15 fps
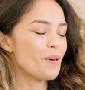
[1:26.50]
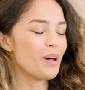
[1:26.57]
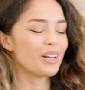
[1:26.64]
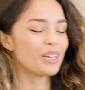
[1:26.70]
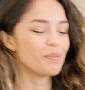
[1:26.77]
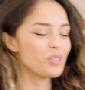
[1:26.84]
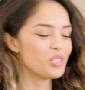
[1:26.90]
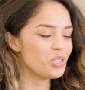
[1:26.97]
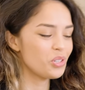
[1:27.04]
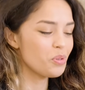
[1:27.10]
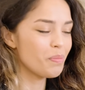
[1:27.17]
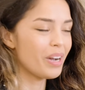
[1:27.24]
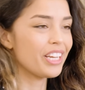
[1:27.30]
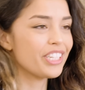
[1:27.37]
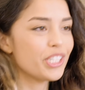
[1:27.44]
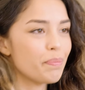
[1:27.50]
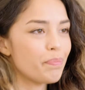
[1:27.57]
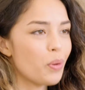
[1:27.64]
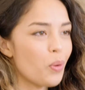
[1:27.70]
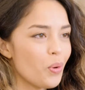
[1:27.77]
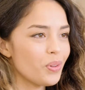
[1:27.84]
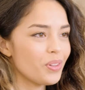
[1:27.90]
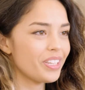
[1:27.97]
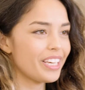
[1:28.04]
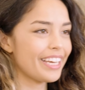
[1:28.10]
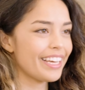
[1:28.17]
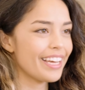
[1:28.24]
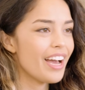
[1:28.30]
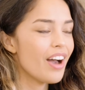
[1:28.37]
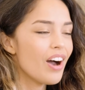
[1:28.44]
Welcome to my
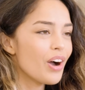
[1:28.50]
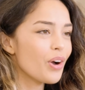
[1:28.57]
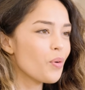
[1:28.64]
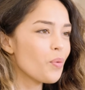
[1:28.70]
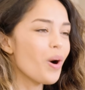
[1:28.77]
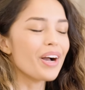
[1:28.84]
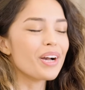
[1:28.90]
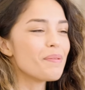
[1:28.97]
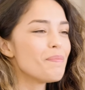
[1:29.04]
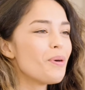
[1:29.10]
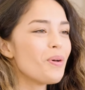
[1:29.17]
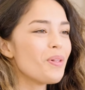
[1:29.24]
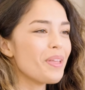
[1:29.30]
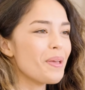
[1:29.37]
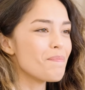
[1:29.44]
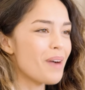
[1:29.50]
Chipotle Guacamole